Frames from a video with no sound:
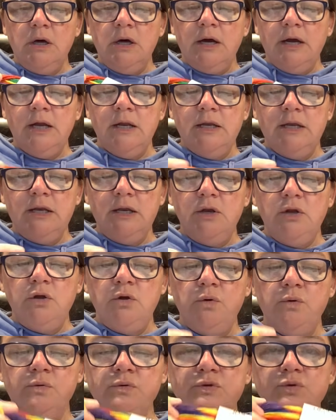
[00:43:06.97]
I did
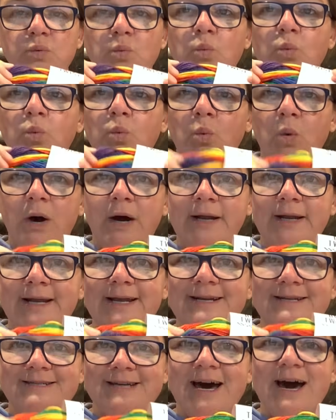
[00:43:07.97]
use 1
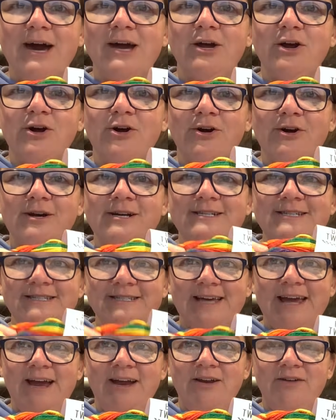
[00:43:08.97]
entire
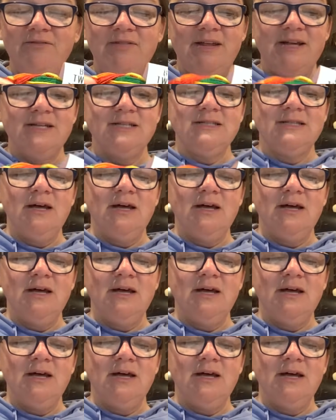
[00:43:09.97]
skein of this.